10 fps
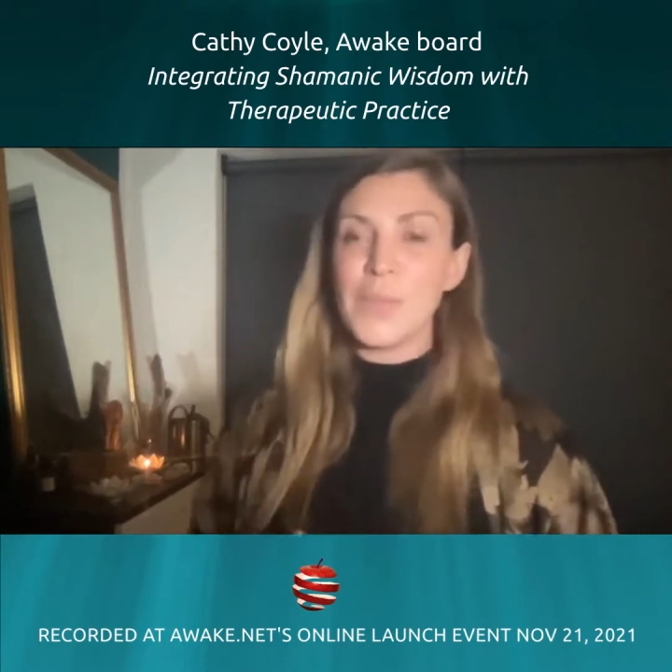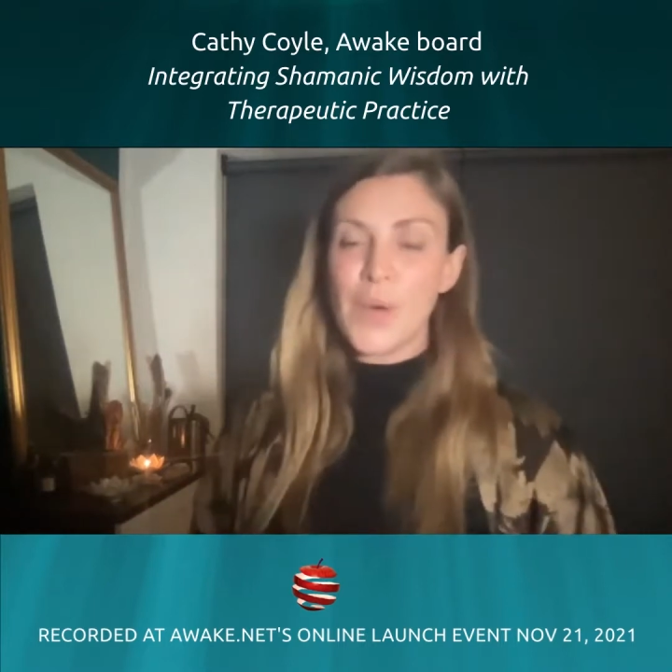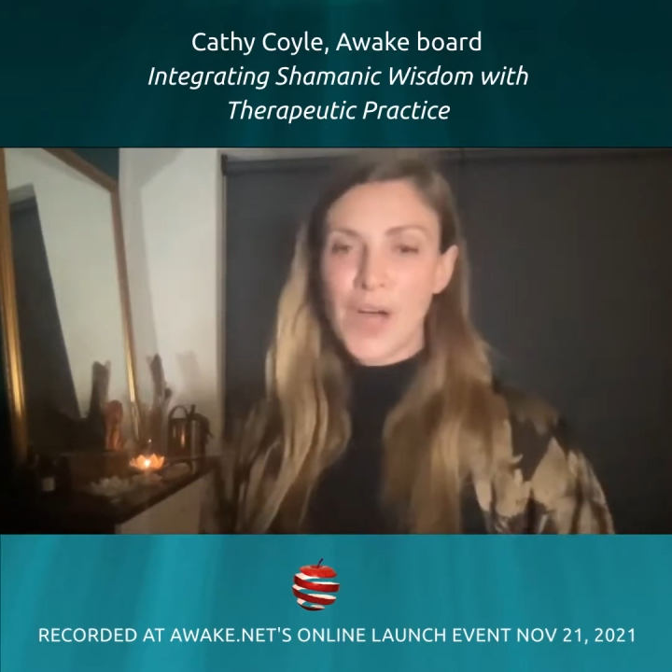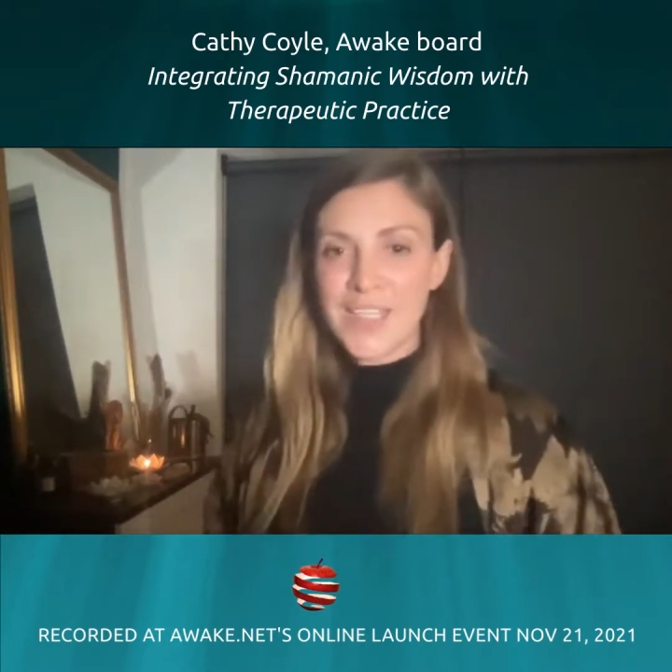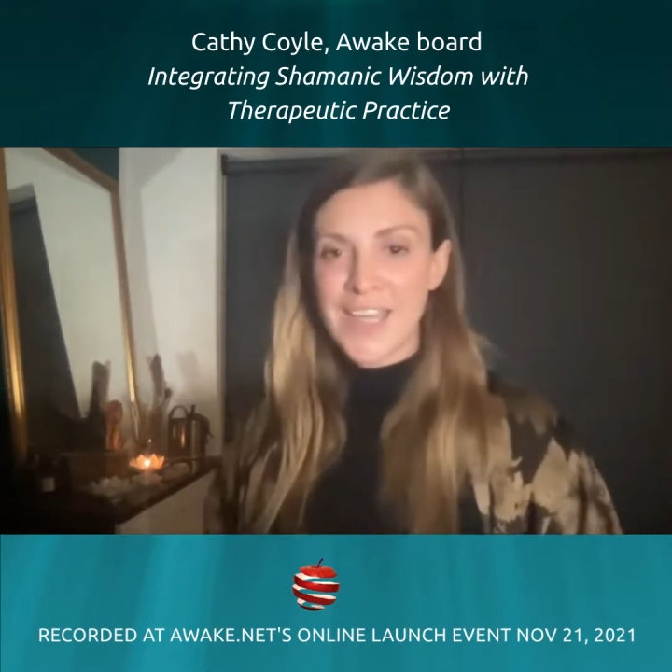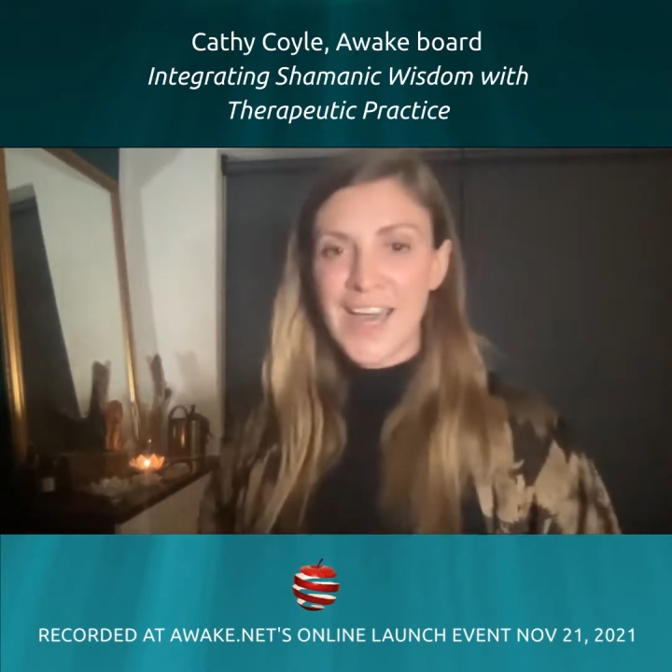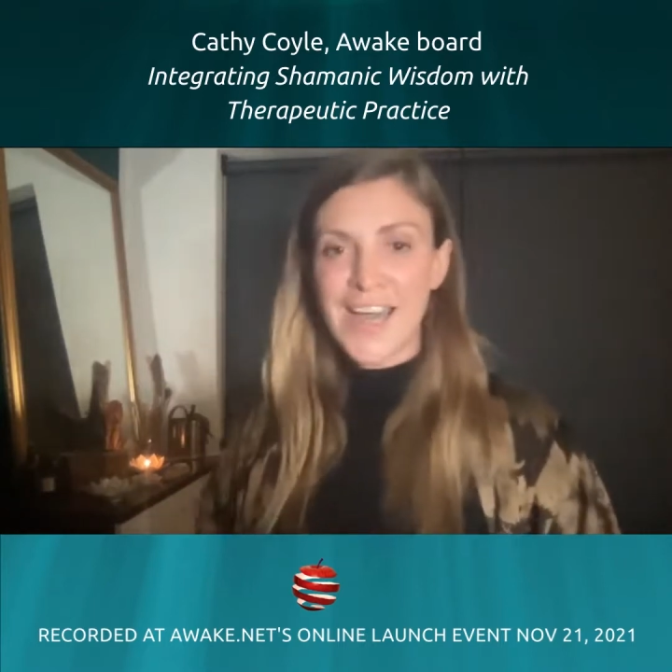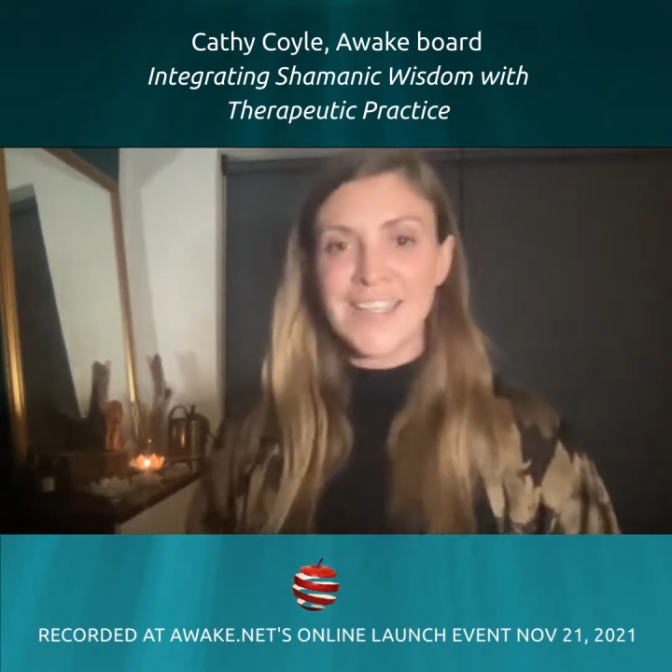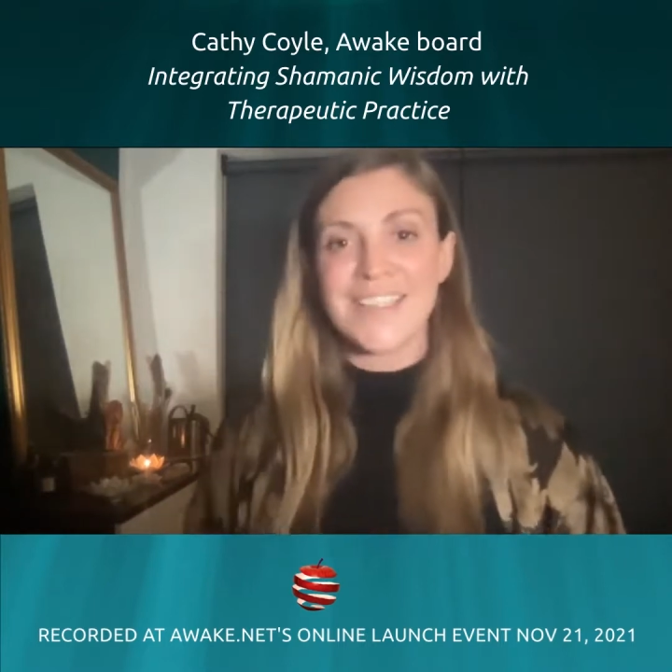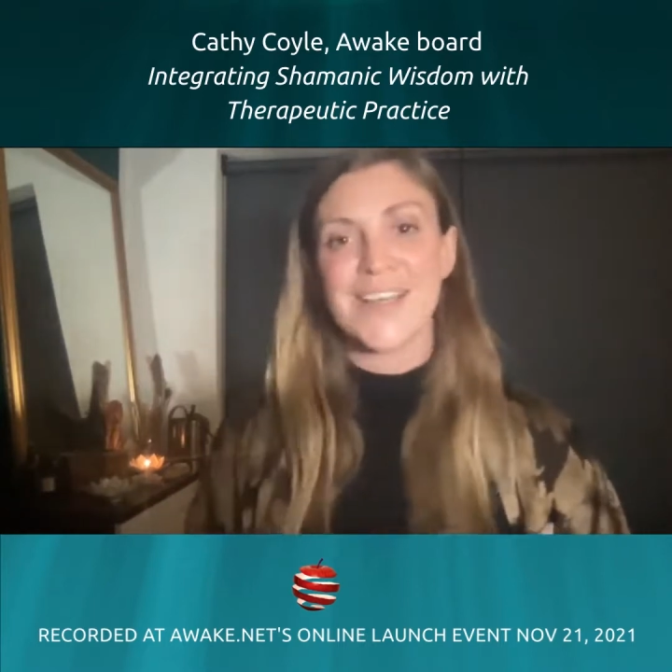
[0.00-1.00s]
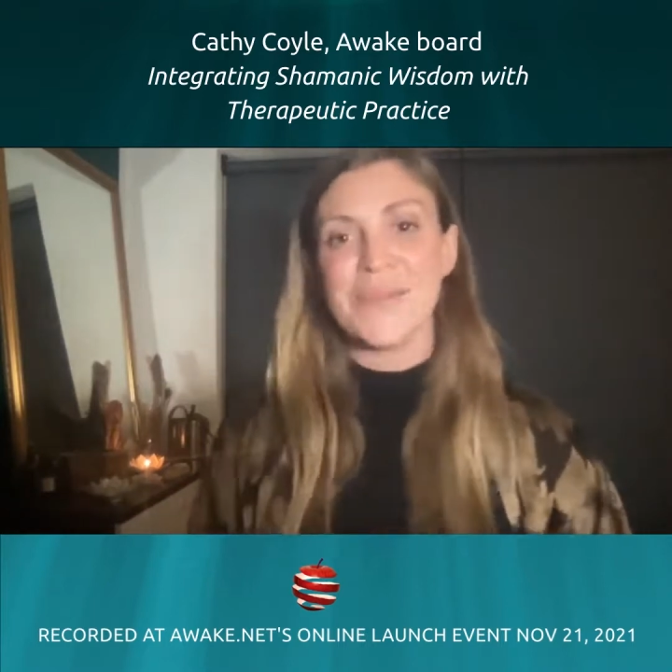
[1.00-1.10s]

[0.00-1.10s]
the podcast,